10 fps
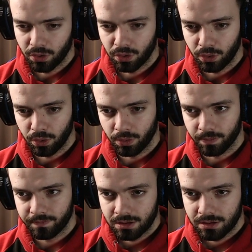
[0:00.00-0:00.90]
Oh,
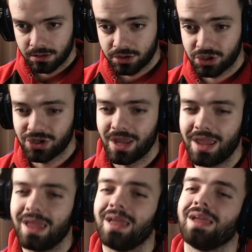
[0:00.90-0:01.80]

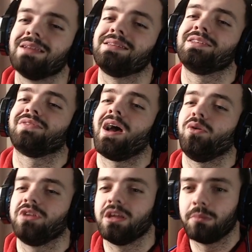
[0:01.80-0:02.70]
shit. He's
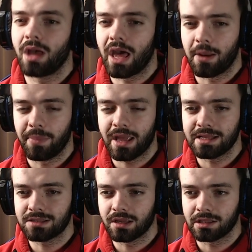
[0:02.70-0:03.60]
found him, and I bet
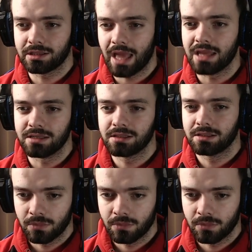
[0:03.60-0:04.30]
he's, like, dead.